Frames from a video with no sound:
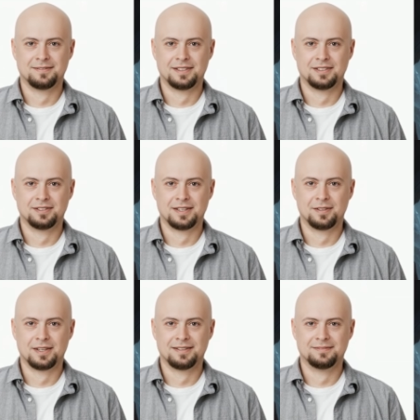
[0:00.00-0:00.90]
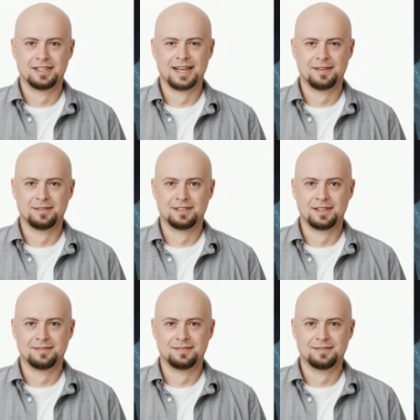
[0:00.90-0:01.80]
The trio left the
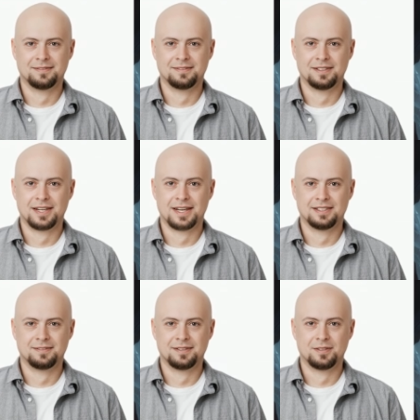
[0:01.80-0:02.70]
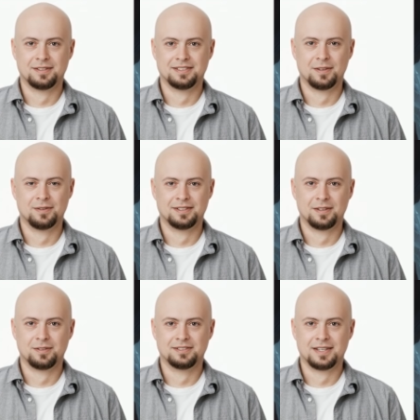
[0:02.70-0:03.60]
cavern, the light of the crystal
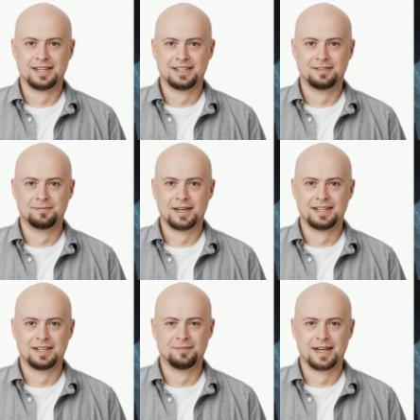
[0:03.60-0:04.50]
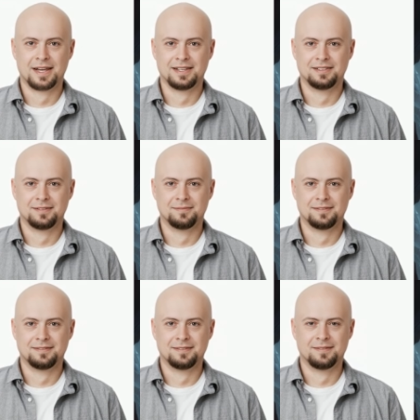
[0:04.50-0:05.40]
still shining brightly behind them.
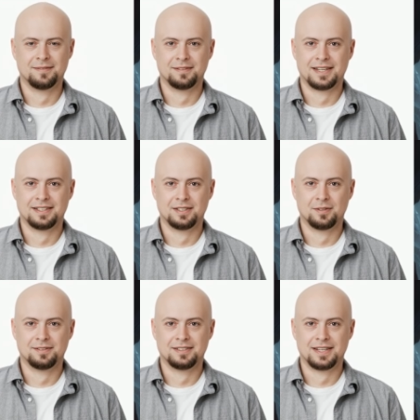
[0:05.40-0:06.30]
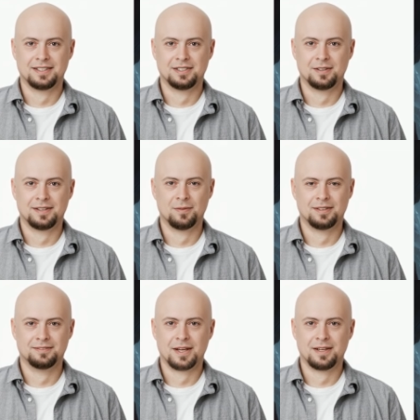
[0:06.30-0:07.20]
They knew that their journey
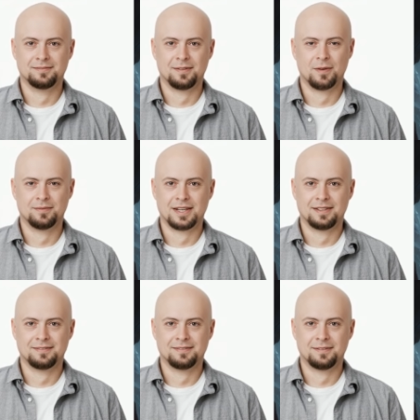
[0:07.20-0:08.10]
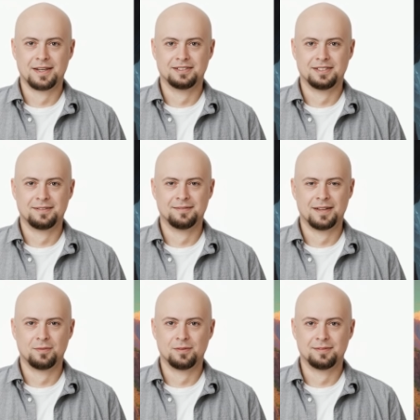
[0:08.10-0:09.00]
was far from over, but
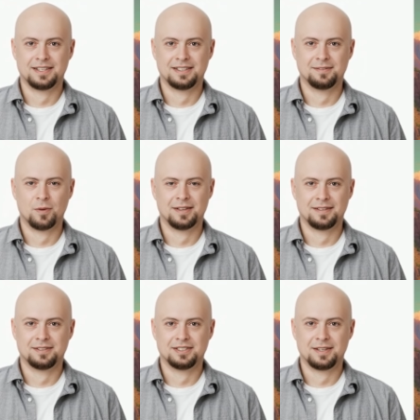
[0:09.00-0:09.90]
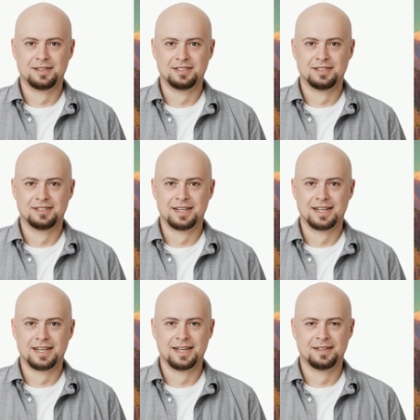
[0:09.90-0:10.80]
they were ready for whatever challenges lay
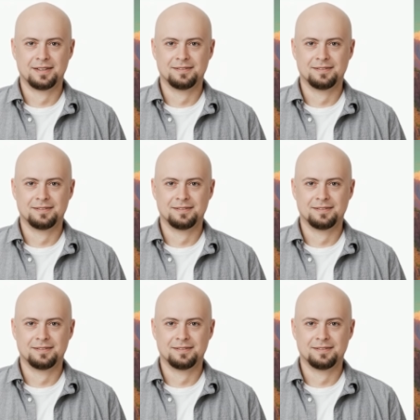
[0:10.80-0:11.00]
ahead.